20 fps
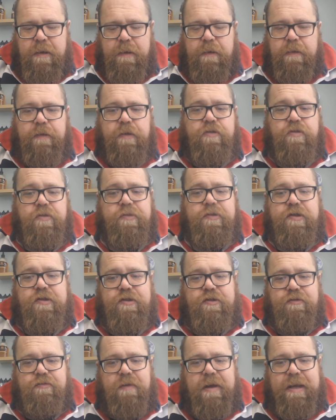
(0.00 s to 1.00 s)
They're just
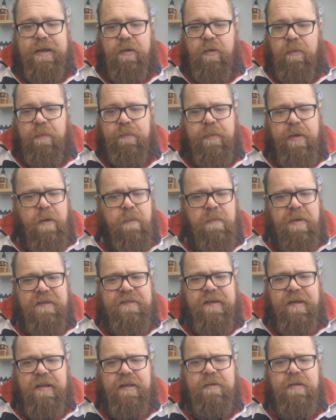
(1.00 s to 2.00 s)
straight up, no
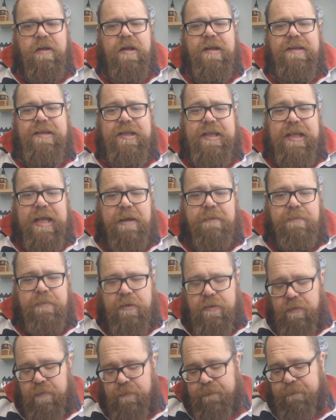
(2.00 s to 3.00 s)
messing, damn
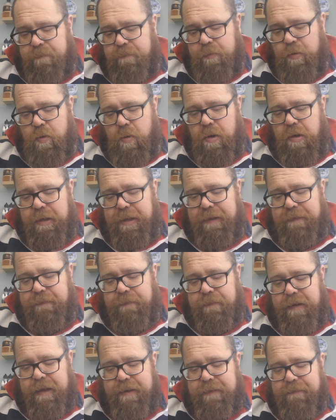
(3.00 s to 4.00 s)
good quality
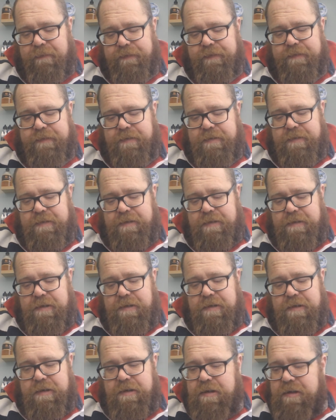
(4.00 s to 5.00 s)
flavours.
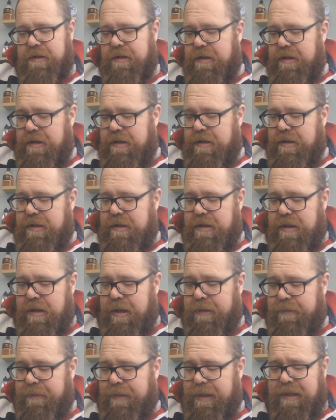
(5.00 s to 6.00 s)

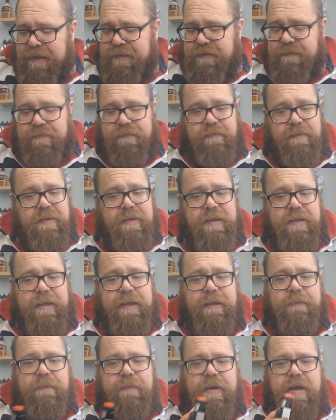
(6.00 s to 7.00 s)
And that's
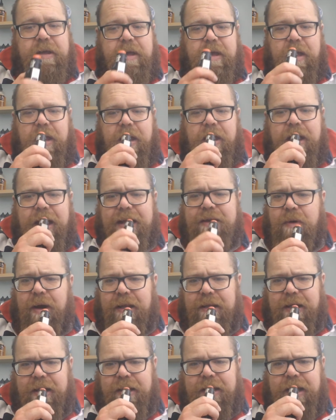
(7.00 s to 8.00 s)
really, yeah, I
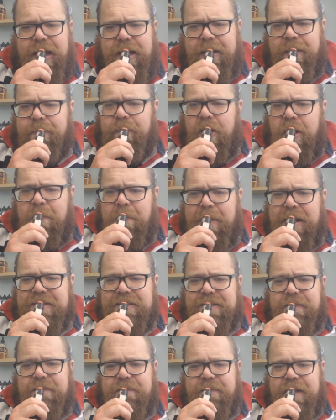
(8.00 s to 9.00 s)
quite like that. And I'm not a
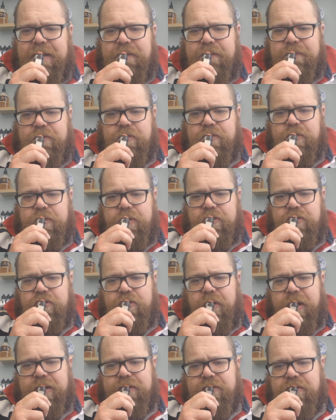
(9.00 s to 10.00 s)
massive fan of just a
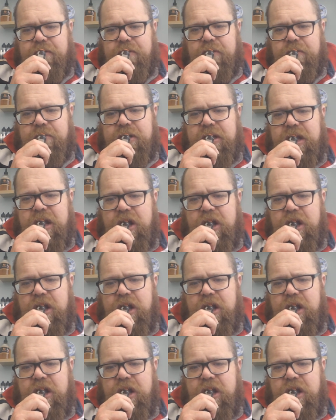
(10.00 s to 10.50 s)
straight strawberry.